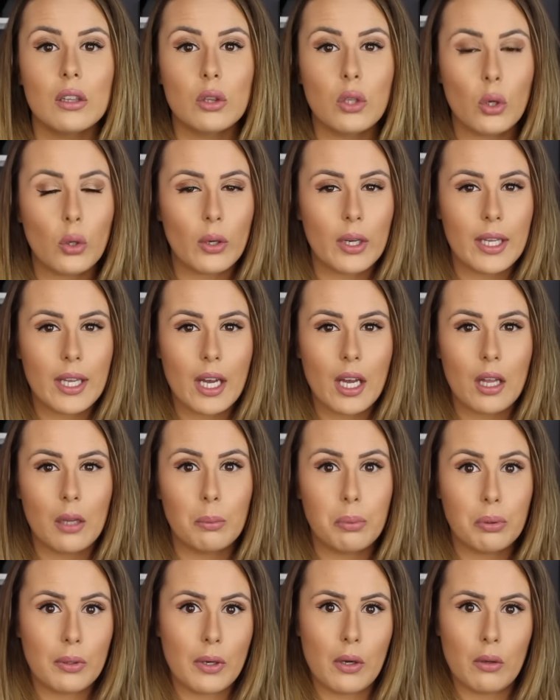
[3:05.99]

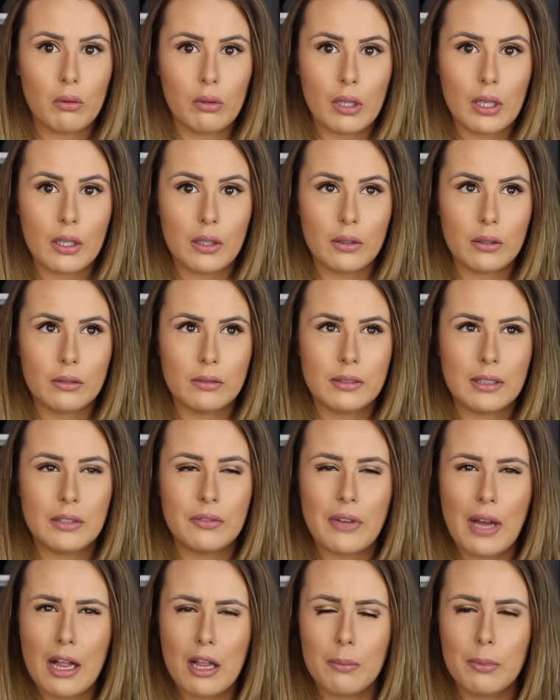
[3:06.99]
L'Oreal Pro Glow,
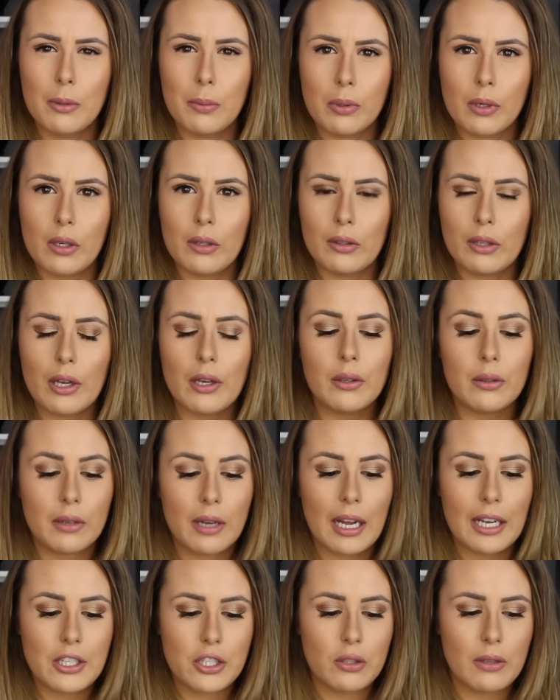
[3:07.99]
Infallible Pro Glow.
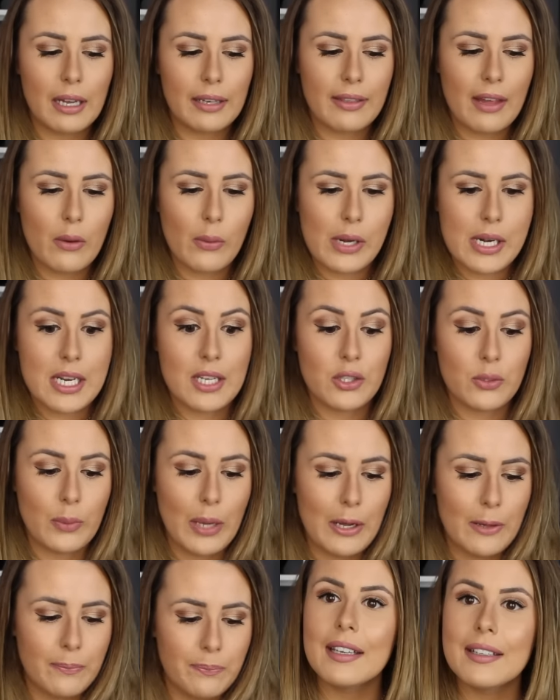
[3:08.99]
I do like that one as
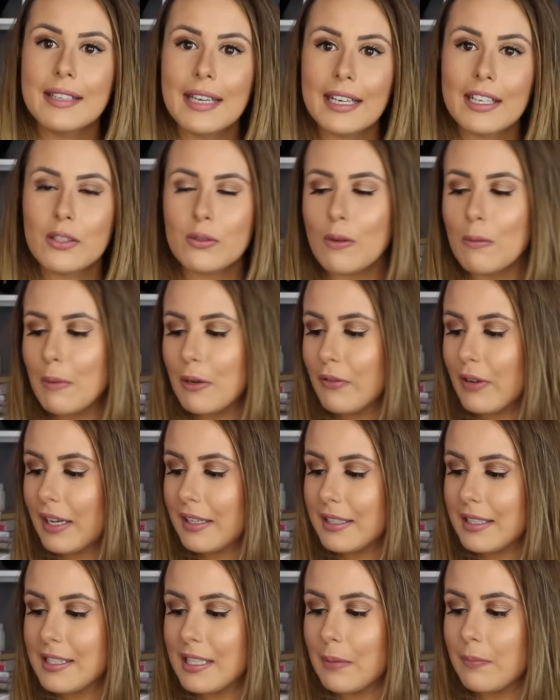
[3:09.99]
well. Next, we'll move
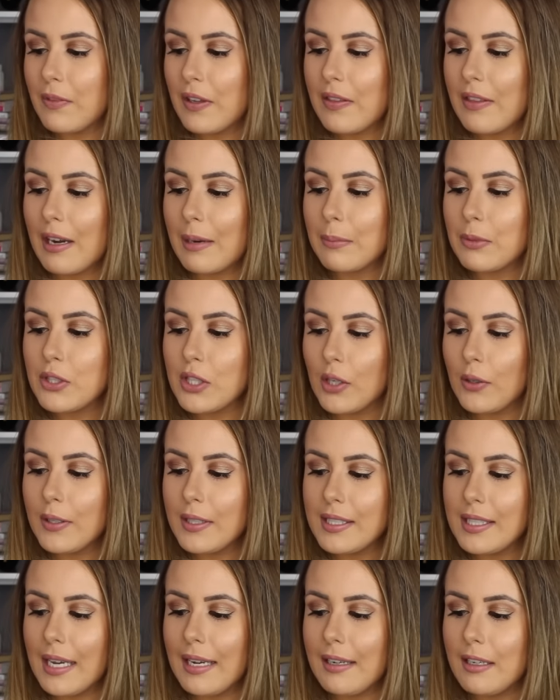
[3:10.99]
on to something that I'm so
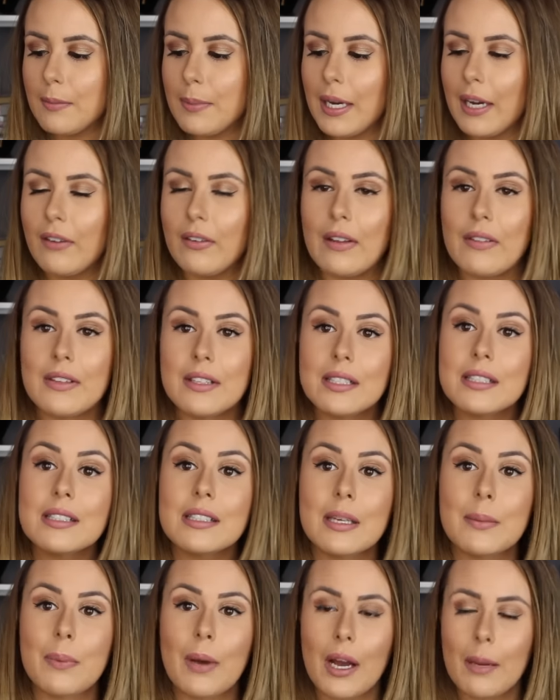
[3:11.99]
excited about, and this is
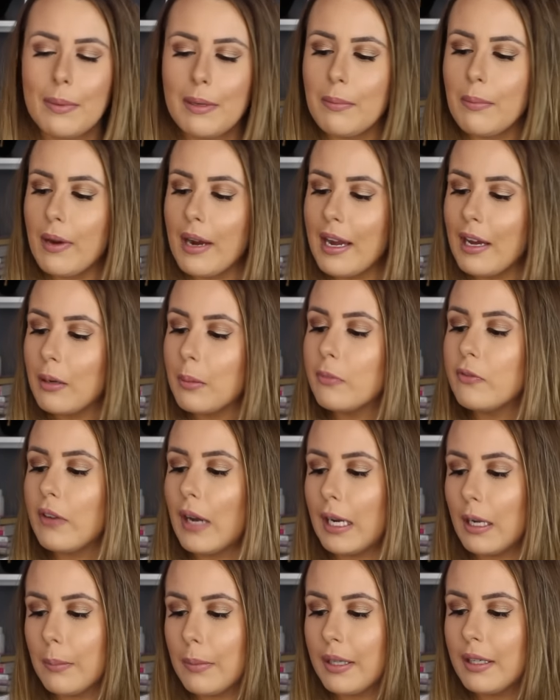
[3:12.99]
the Bobbi Brown
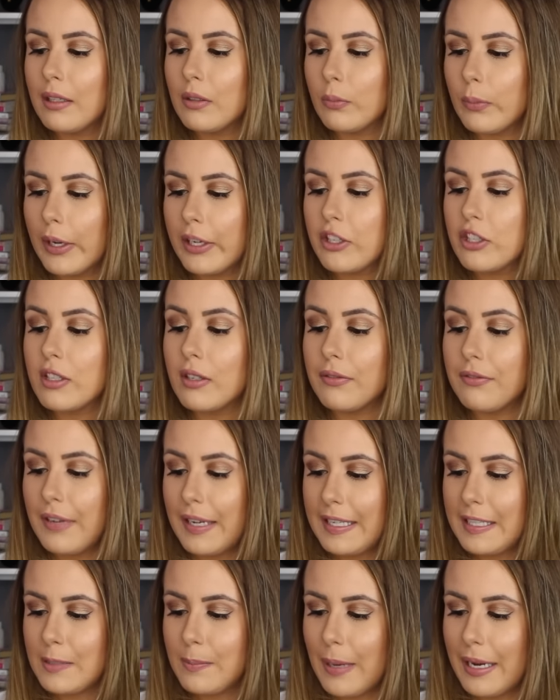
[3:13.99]
Vitamin Enriched
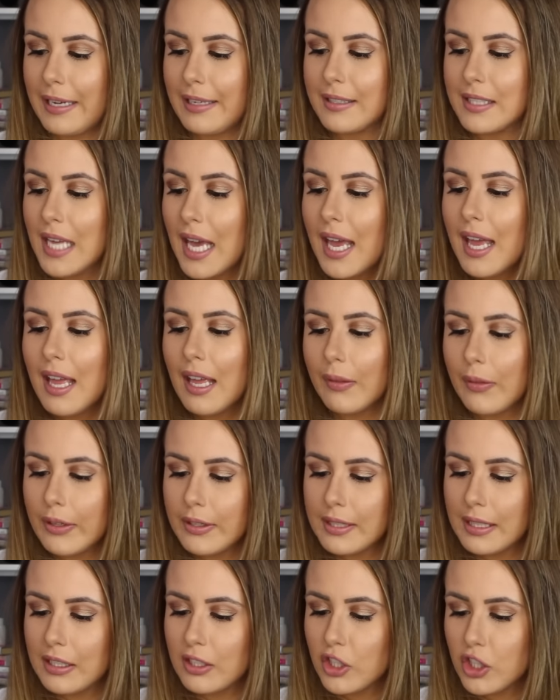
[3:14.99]
Face Base. And
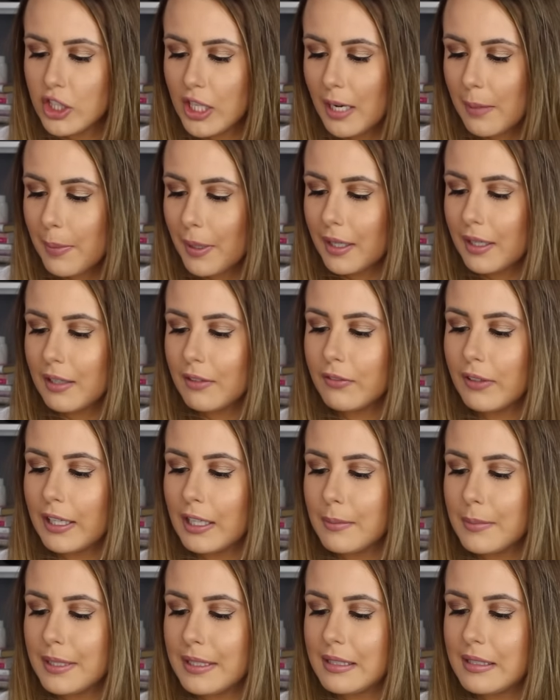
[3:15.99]
this has shea butter,
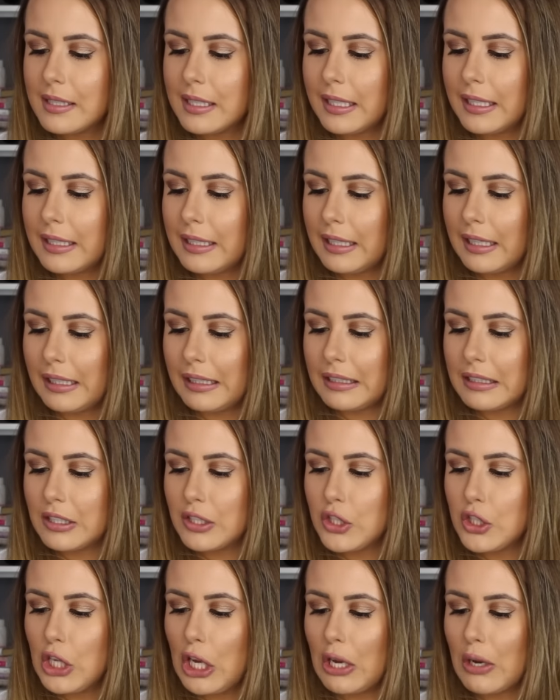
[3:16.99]
vitamin C, and E.
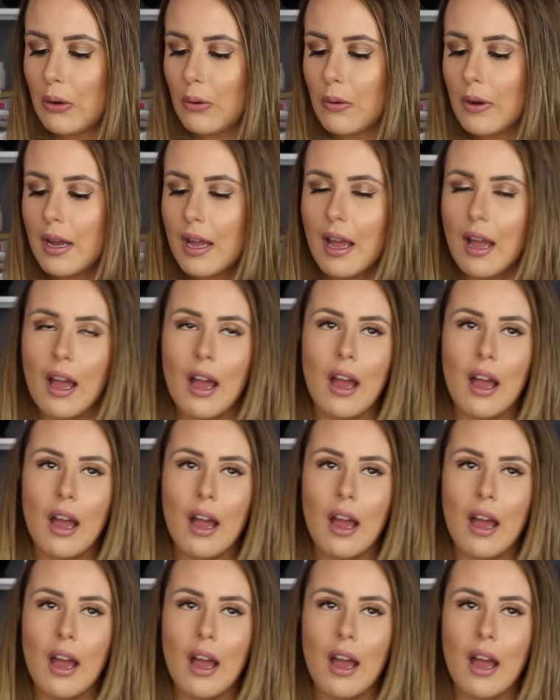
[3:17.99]
So